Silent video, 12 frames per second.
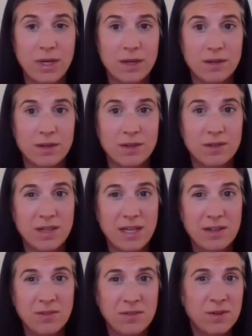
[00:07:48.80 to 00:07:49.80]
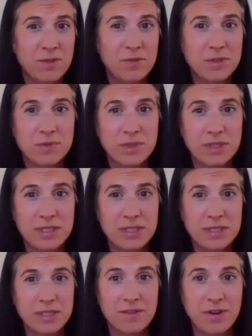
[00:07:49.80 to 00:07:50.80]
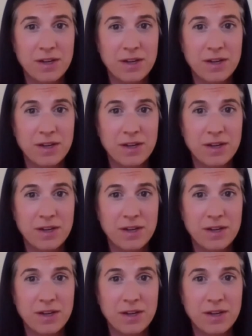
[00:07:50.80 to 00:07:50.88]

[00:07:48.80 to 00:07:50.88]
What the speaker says: but I don't know if it's really safe.